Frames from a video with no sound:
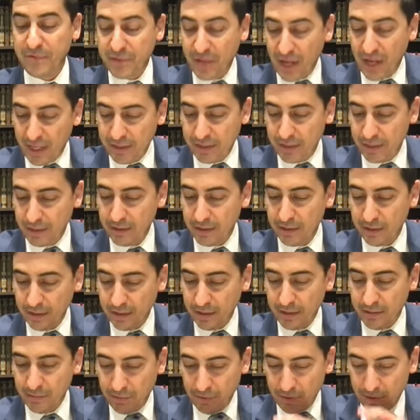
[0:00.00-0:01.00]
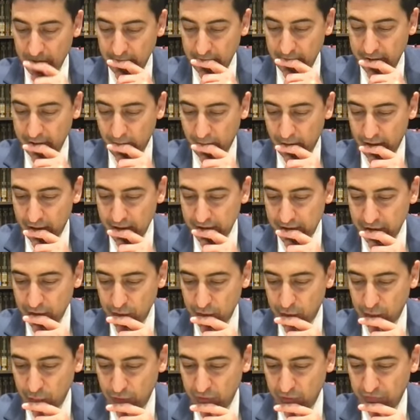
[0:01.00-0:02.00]
Tanya, we're uh, one,
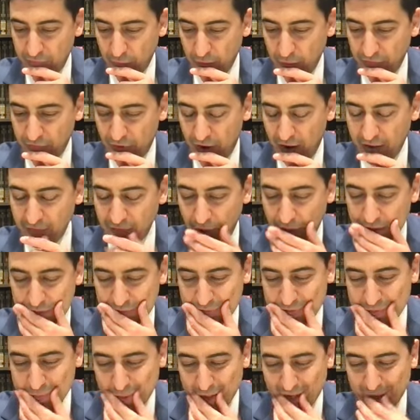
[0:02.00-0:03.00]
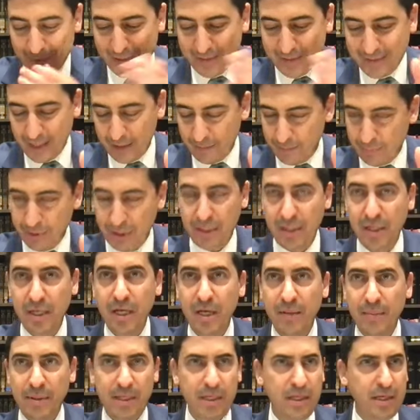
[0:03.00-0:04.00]
two, three, four, five lines up from the bottom on 10b.
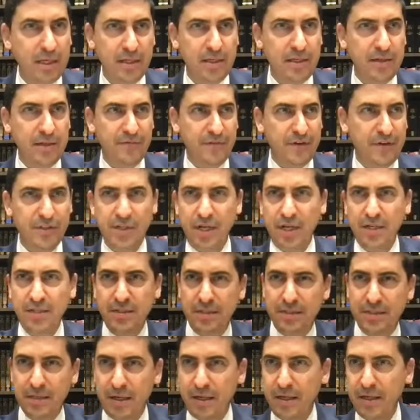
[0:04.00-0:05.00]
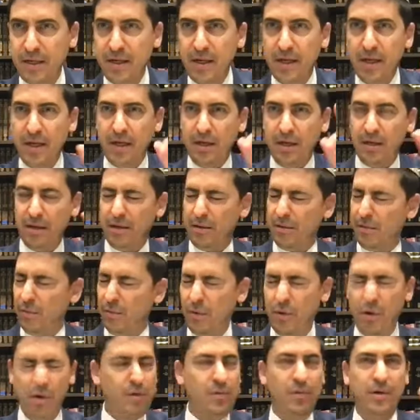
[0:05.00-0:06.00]
But yet, for states, it's like, mm-hmm.
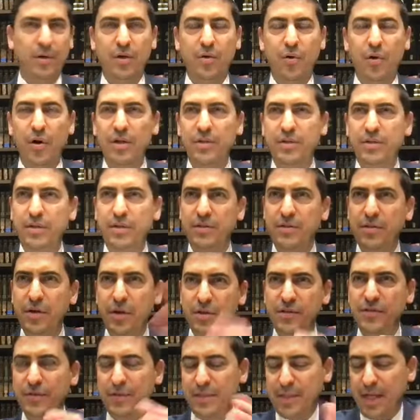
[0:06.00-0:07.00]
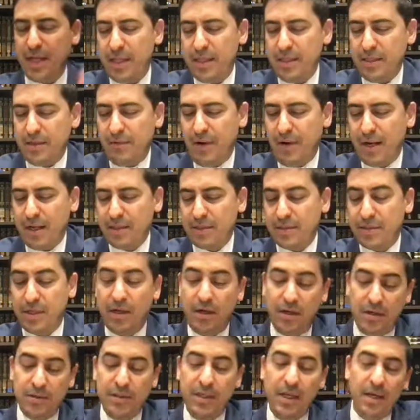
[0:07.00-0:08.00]
whoa, according to Tosfot, so how do you reconcile?
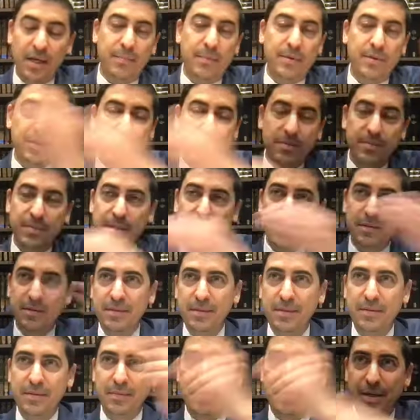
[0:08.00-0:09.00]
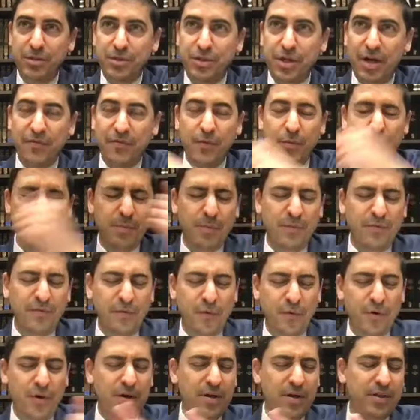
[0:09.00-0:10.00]
Oh, yeah, uh, the, the was
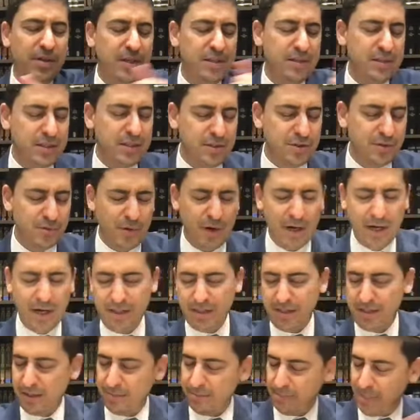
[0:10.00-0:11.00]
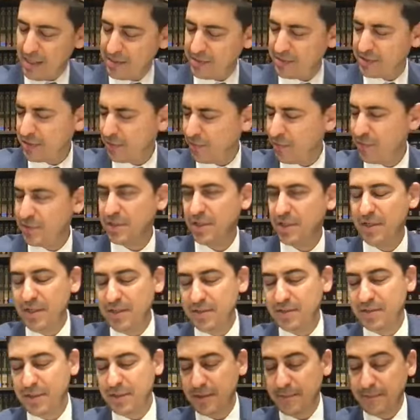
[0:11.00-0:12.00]
before in Tishrei, the Maisa was in
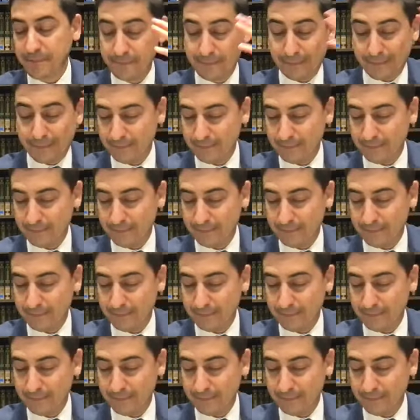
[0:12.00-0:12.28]
Nisan.